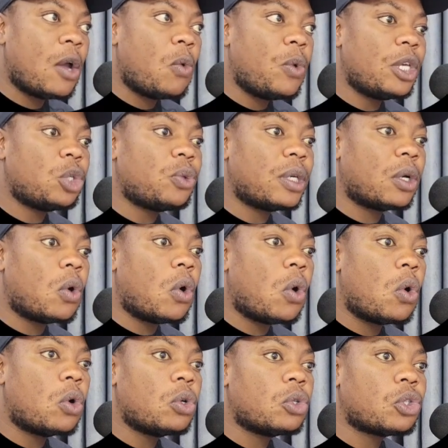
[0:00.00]
which we
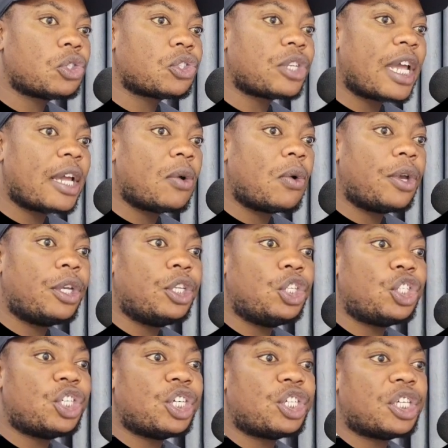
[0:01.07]
call cycle
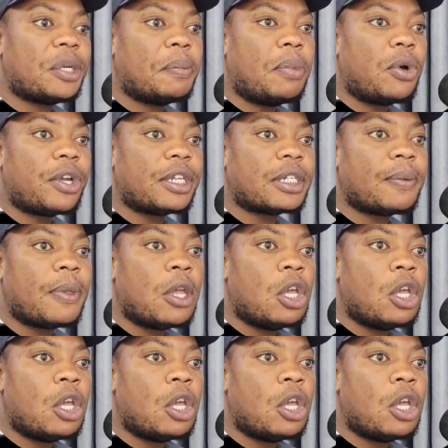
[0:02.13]
initiation point.